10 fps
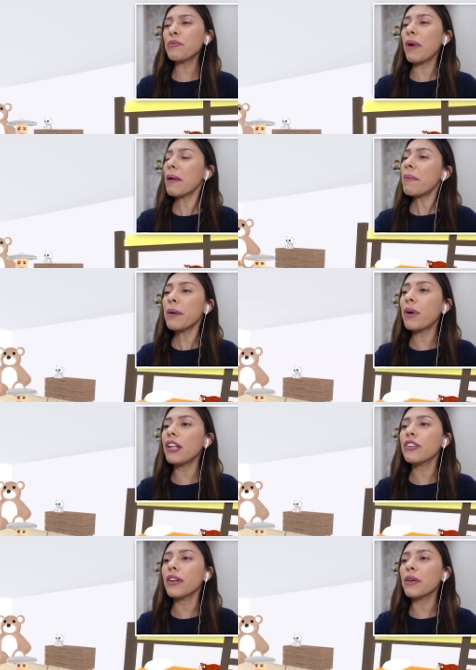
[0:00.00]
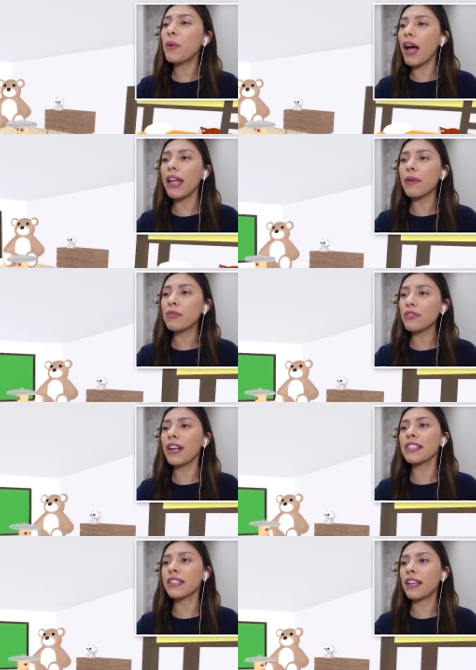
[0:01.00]
might be wondering why I'm
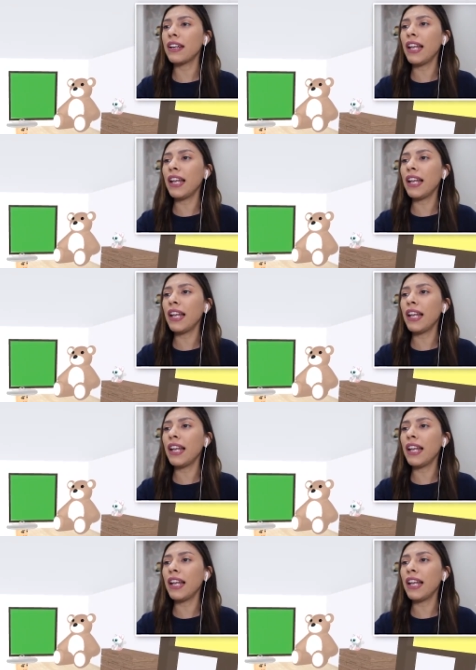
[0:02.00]
dressed uh,